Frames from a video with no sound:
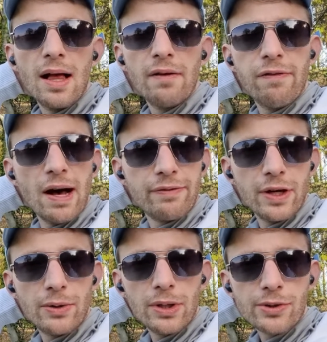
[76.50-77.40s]
5
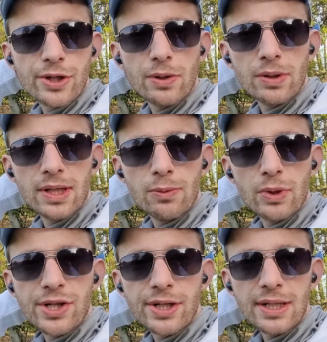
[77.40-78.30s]
euros only
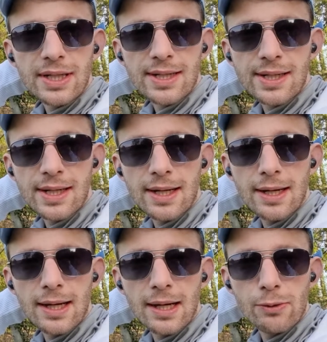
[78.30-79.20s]
which is
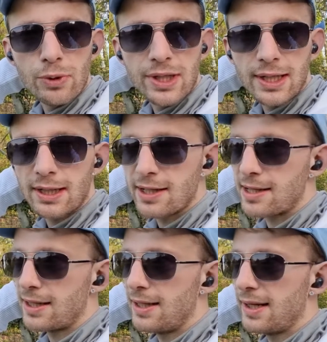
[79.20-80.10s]
uh,
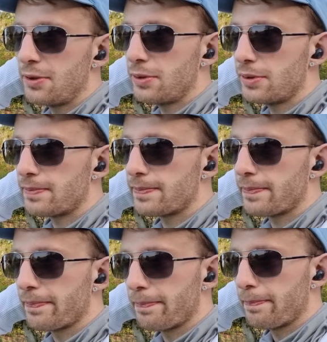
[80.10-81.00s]
ridiculously little
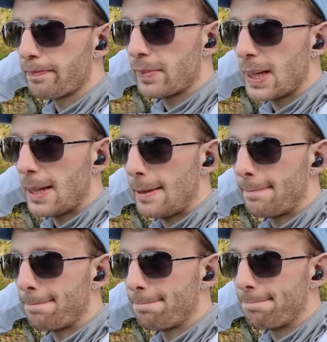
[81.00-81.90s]

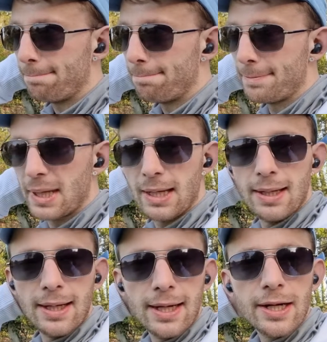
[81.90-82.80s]
um,
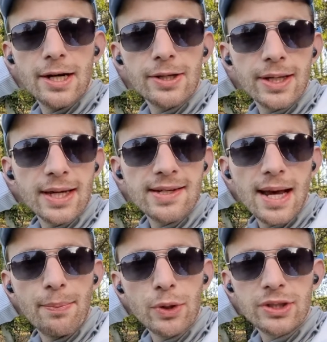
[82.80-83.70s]
in other case
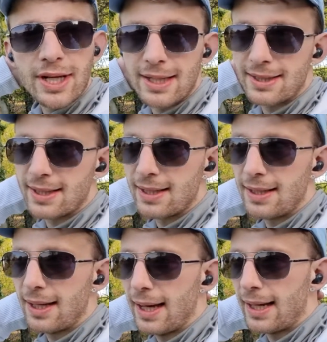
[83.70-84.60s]
I booked that
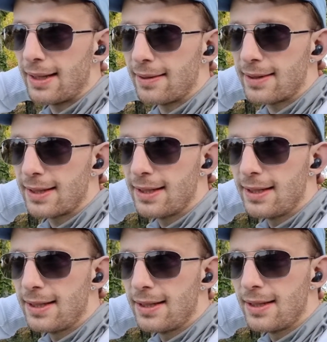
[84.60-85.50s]
and
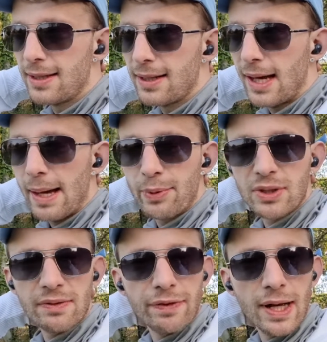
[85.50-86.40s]
I
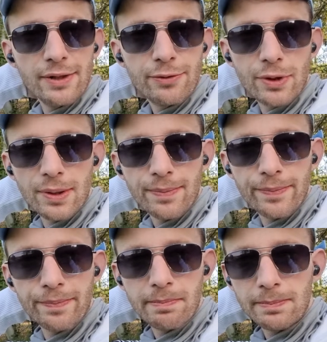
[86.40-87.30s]
booked a flight
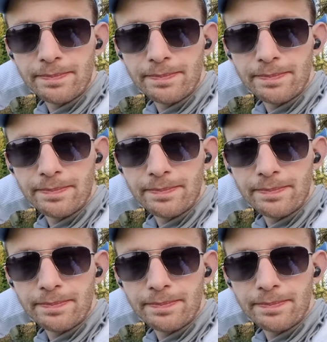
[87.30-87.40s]
from